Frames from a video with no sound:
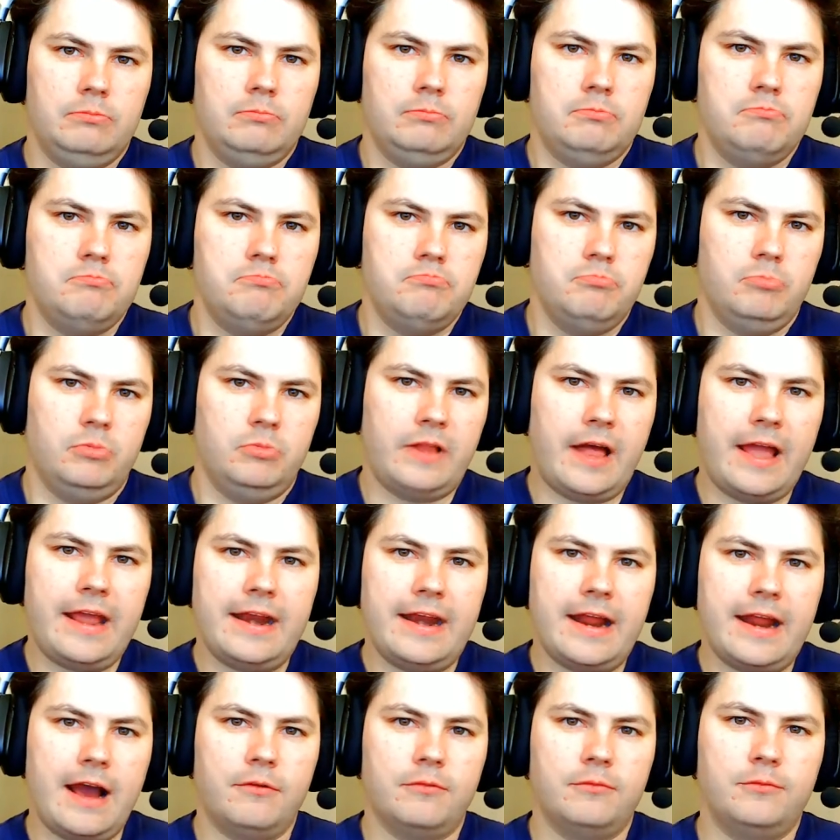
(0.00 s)
laid
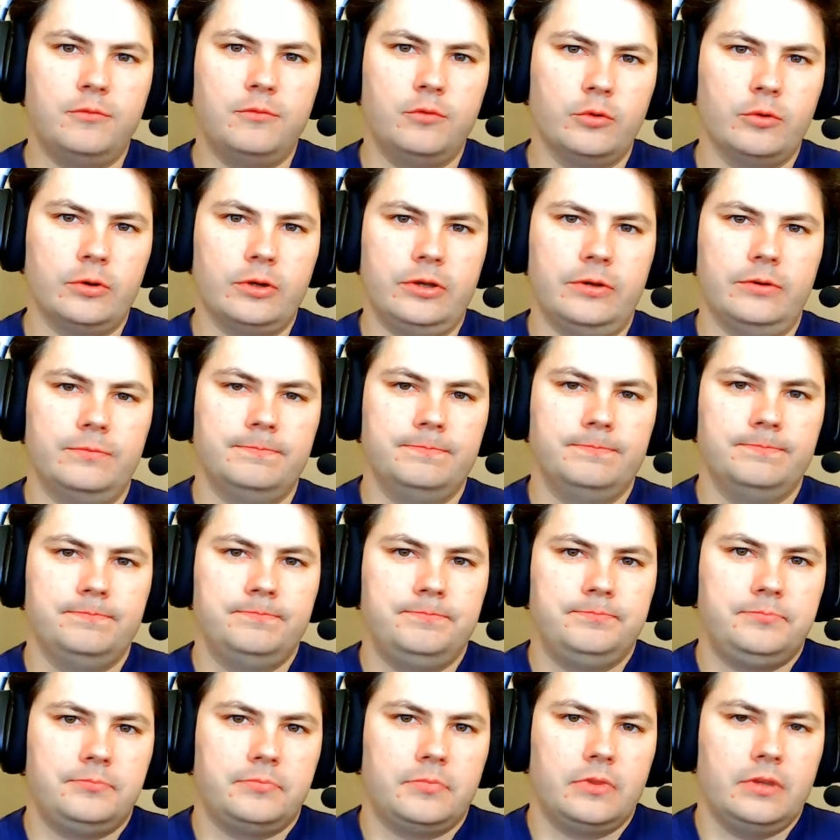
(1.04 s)
out for you.
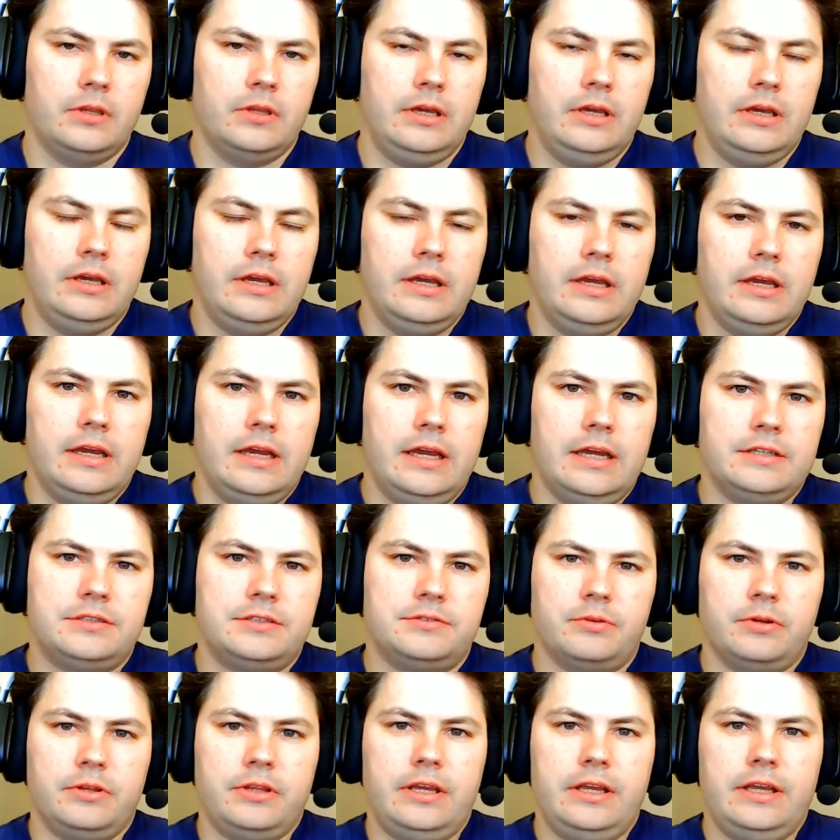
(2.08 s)
It's
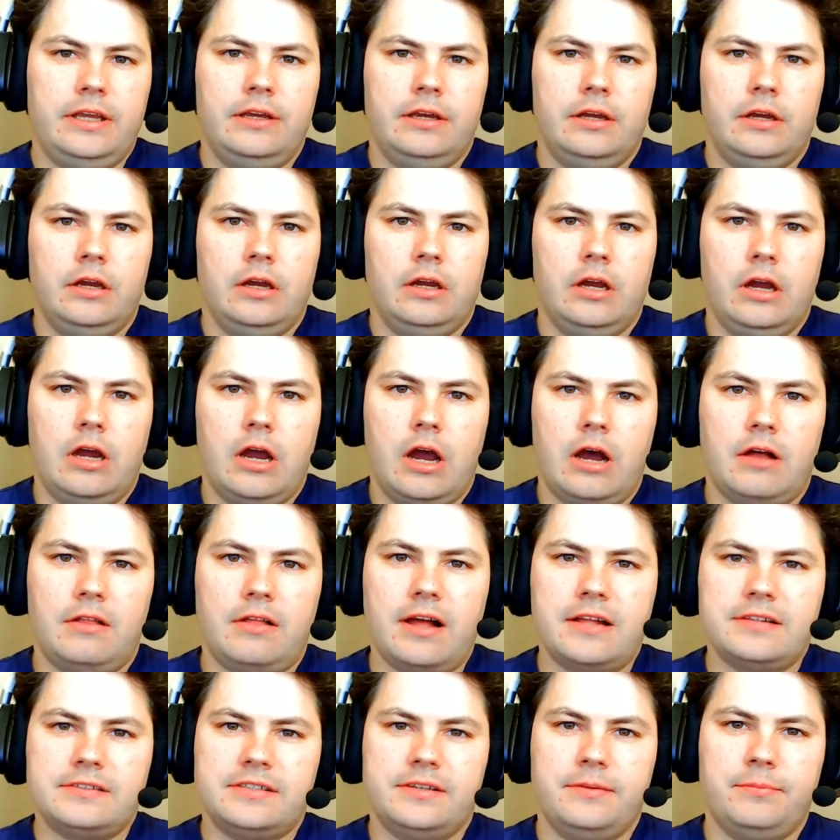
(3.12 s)
really a lot
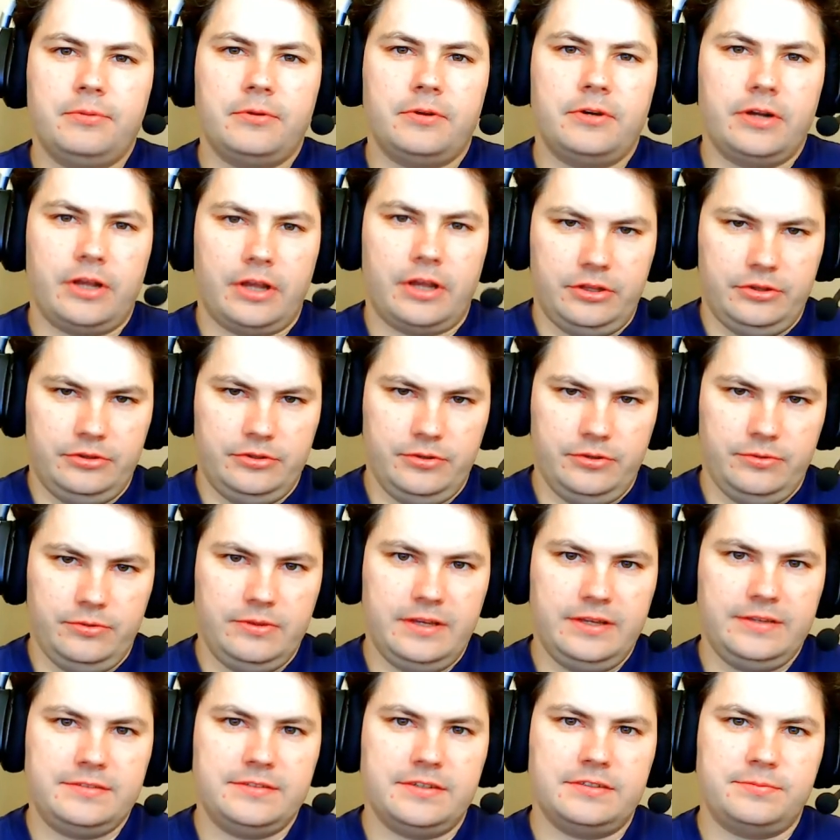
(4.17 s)
simpler to do
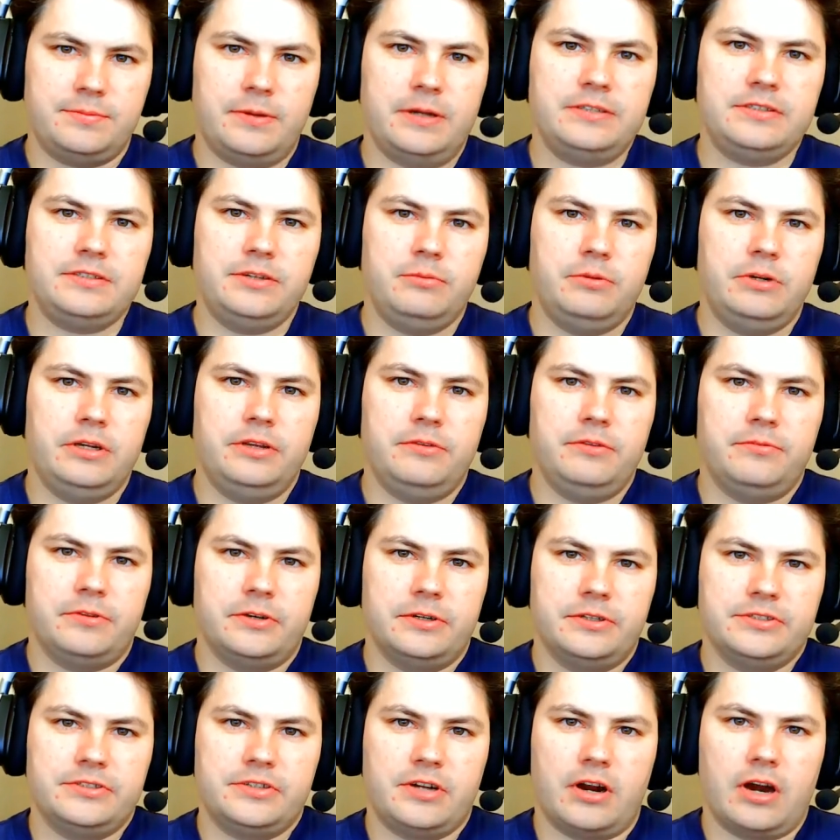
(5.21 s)
this, especially when you first
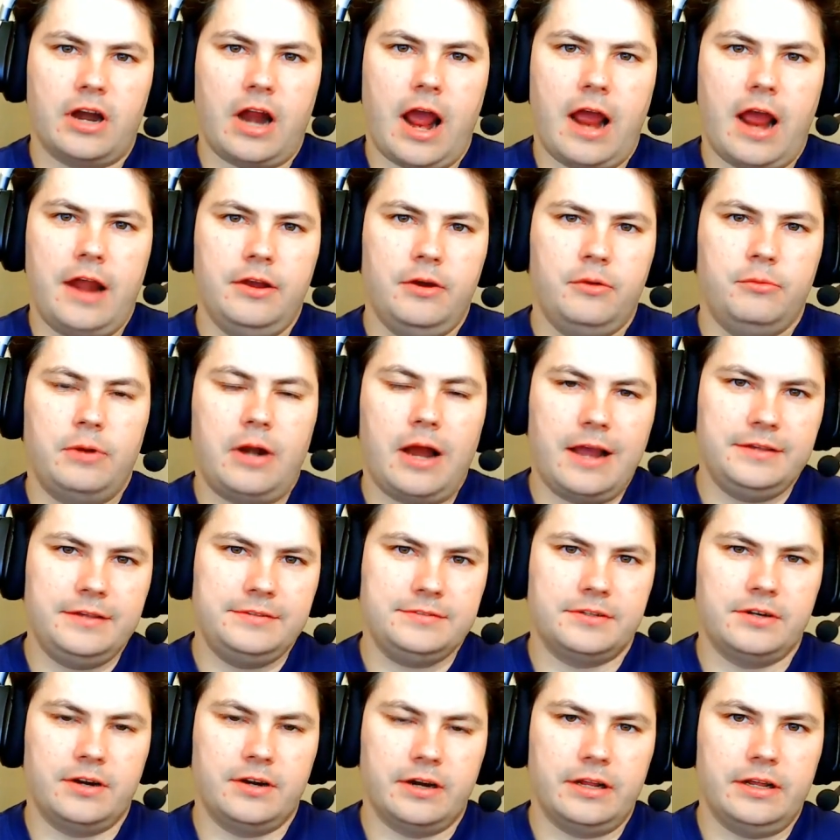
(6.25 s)
start. I know when I
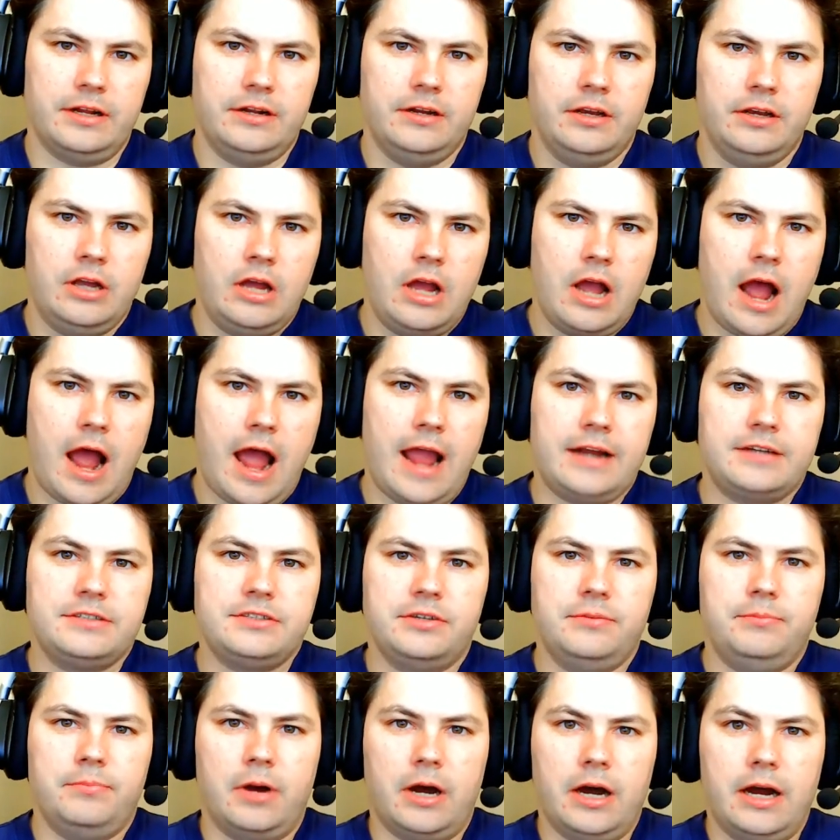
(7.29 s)
started, I actually
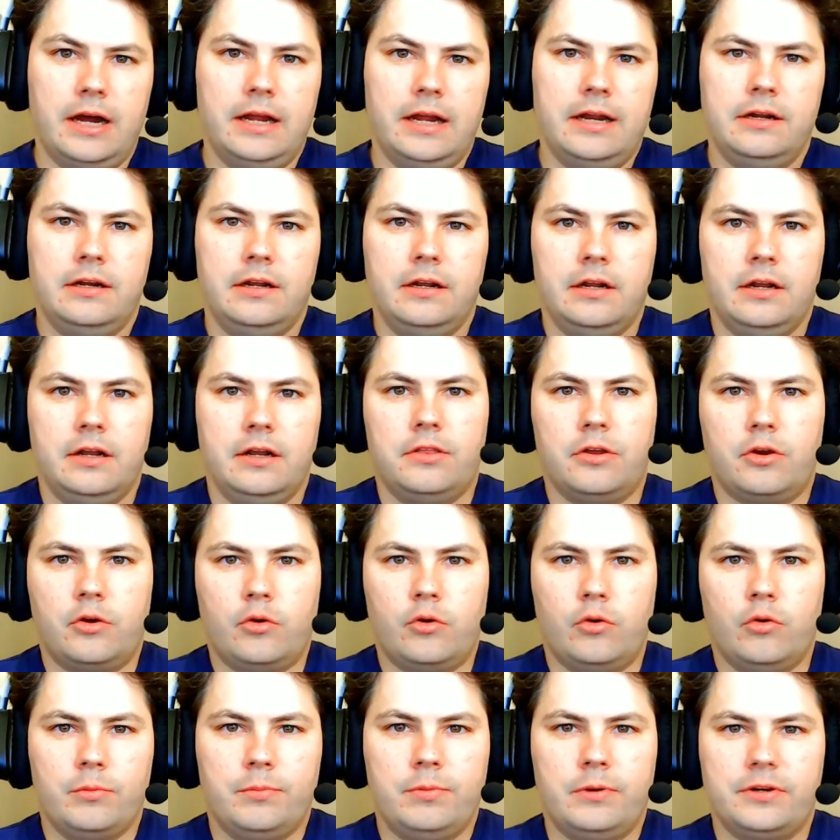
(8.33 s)
bought the
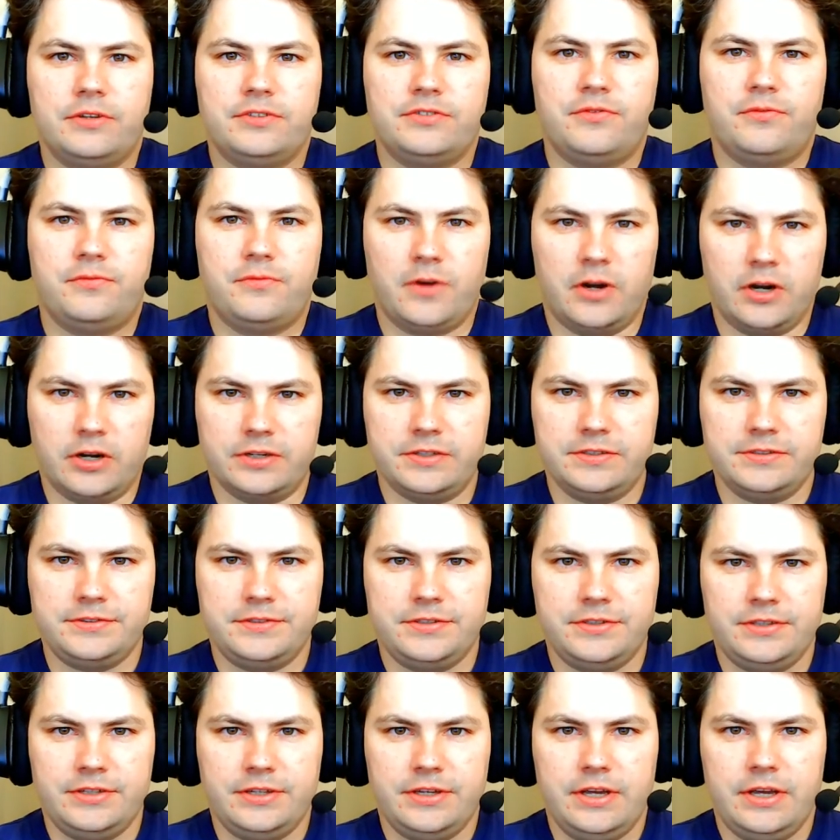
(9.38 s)
core books first,
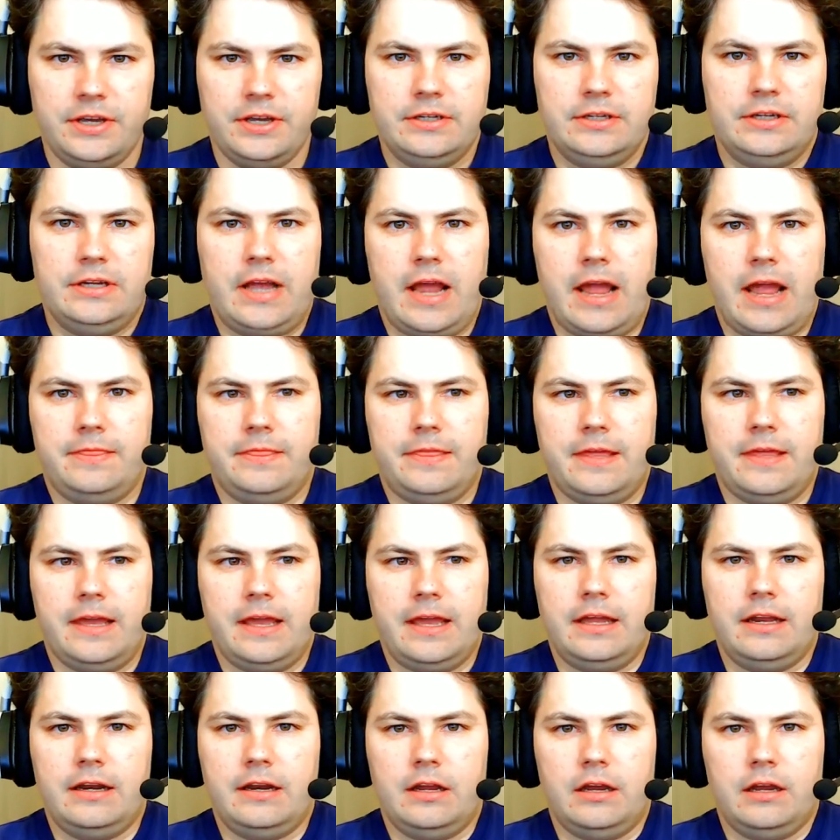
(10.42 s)
and
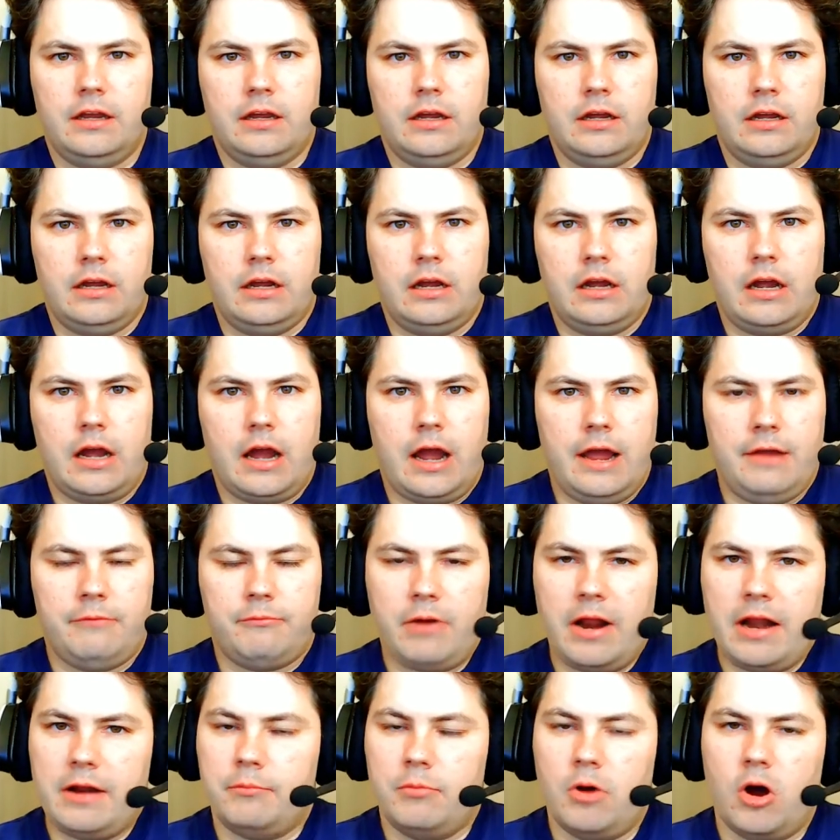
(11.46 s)
then I read
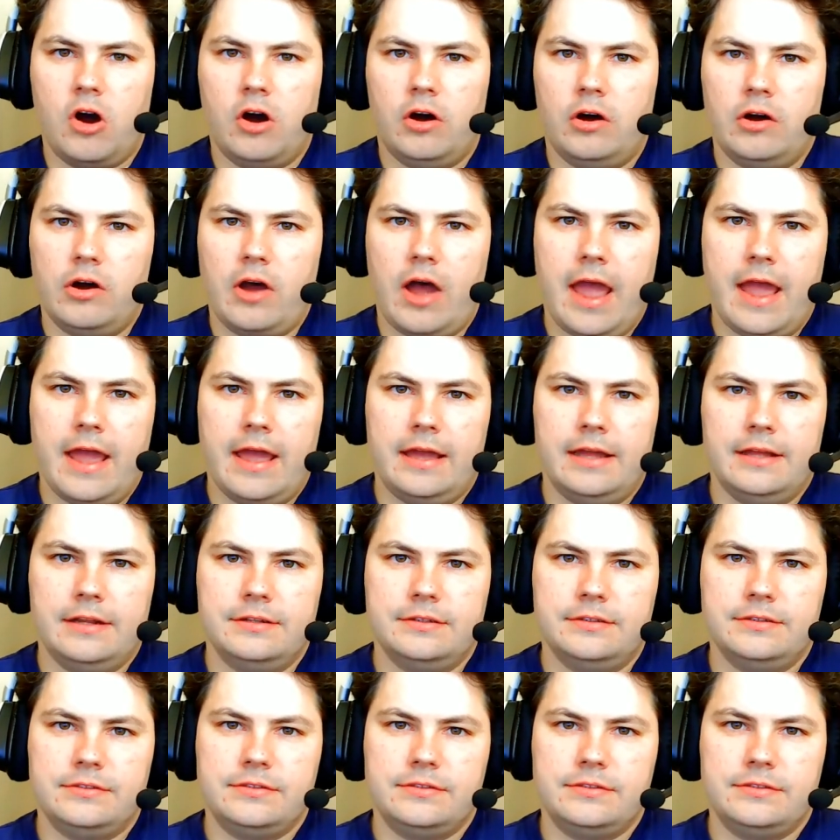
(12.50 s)
them all and